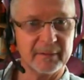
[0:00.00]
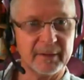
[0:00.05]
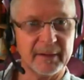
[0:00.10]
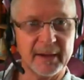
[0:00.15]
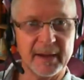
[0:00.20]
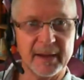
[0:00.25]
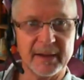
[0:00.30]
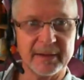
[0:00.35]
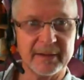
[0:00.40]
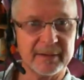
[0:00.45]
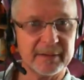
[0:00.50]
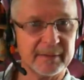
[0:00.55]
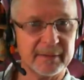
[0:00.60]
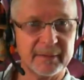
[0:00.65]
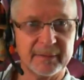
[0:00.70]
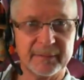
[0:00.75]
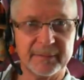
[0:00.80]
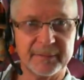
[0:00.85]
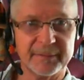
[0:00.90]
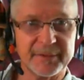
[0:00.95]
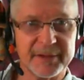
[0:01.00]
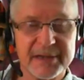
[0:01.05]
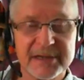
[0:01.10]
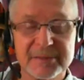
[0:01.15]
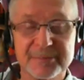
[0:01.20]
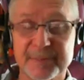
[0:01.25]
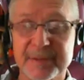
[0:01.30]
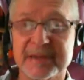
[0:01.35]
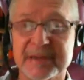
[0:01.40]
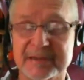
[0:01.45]
and
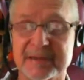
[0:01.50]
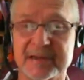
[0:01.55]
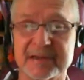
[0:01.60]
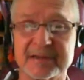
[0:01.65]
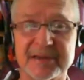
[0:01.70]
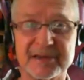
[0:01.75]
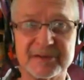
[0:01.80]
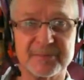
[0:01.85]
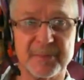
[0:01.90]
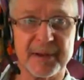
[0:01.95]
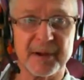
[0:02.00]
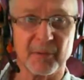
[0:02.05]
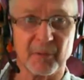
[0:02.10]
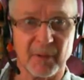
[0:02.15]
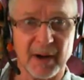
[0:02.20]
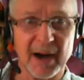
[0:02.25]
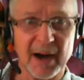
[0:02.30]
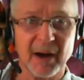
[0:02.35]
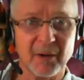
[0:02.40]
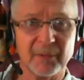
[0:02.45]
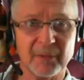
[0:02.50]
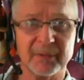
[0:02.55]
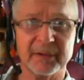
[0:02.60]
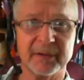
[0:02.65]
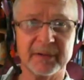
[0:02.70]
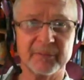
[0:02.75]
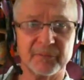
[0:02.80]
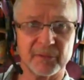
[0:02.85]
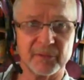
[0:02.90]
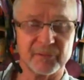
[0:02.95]
this business has been
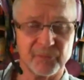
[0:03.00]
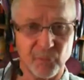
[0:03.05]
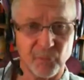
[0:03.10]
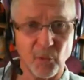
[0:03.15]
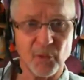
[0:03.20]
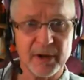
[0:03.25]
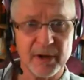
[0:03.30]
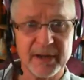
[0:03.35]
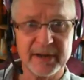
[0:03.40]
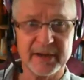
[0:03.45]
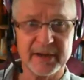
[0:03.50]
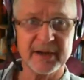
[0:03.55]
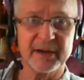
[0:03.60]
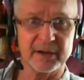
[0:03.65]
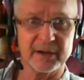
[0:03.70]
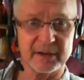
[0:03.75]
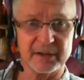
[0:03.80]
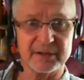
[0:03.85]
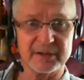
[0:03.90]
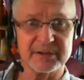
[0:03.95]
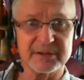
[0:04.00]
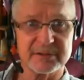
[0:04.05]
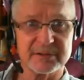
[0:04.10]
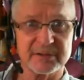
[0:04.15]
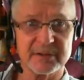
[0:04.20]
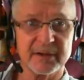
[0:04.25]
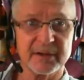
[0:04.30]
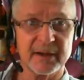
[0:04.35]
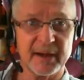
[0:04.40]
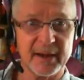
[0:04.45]
around for 40
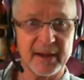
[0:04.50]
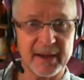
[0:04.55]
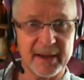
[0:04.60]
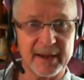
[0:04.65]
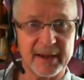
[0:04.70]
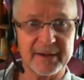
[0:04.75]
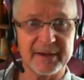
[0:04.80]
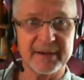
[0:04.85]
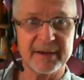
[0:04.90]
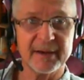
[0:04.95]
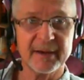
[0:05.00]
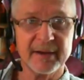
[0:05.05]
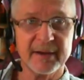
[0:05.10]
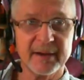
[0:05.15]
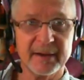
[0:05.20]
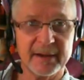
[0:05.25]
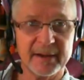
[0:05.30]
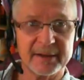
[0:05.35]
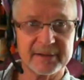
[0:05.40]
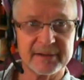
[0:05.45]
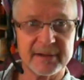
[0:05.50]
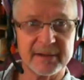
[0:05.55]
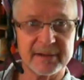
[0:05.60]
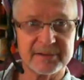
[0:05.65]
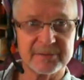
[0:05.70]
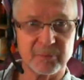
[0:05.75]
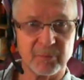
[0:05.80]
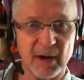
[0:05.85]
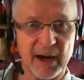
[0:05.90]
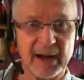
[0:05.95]
years, and it's
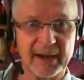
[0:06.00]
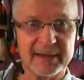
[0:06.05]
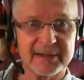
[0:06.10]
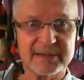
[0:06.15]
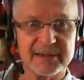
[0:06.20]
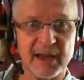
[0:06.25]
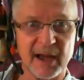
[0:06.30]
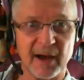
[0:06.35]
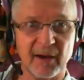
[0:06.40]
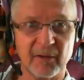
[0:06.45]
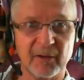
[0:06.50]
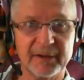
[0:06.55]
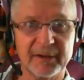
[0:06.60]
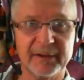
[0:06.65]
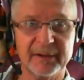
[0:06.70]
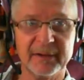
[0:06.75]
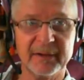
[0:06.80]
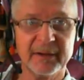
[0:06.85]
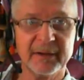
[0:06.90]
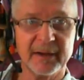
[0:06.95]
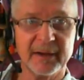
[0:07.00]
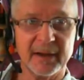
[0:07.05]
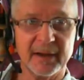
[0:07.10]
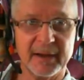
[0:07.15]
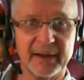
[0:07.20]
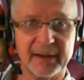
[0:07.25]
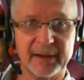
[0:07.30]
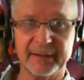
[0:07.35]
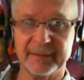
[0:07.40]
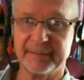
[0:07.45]
rock solid,
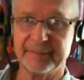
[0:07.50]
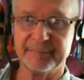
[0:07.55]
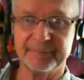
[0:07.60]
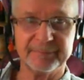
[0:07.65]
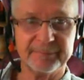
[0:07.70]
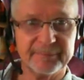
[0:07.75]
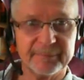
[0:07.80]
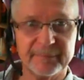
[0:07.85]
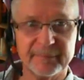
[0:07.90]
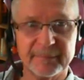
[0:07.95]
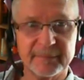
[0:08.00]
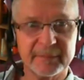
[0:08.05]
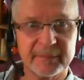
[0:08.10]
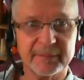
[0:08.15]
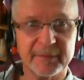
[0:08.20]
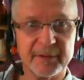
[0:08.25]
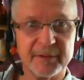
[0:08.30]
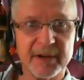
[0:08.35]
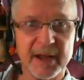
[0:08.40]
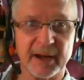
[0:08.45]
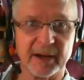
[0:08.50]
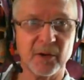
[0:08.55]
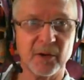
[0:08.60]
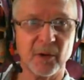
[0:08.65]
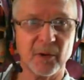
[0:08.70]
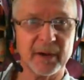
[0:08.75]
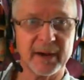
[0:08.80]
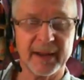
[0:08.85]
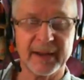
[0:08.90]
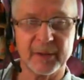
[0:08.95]
and they're not
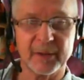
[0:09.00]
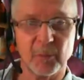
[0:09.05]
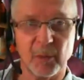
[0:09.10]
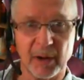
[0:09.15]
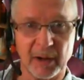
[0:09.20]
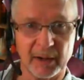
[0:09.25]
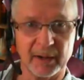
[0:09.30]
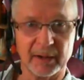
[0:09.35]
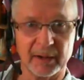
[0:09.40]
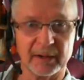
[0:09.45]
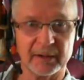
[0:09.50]
going anywhere.